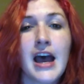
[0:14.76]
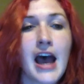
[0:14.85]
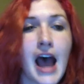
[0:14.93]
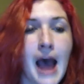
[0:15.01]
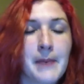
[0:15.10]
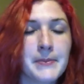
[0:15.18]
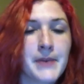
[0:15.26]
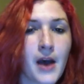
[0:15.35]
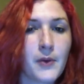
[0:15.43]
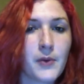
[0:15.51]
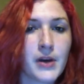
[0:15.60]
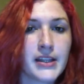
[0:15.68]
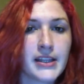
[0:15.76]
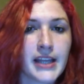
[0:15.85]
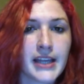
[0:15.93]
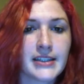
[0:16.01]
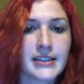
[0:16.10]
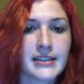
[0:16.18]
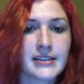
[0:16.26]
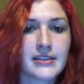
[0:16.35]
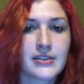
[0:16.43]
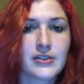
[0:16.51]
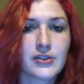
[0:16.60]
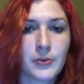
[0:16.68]
I'm not one that's
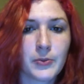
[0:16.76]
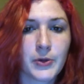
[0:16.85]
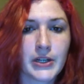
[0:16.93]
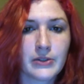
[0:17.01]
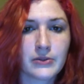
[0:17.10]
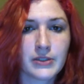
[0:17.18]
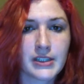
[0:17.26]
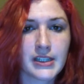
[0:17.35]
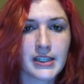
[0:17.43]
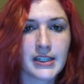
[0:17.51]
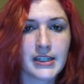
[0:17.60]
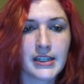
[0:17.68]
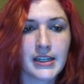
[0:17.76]
super interested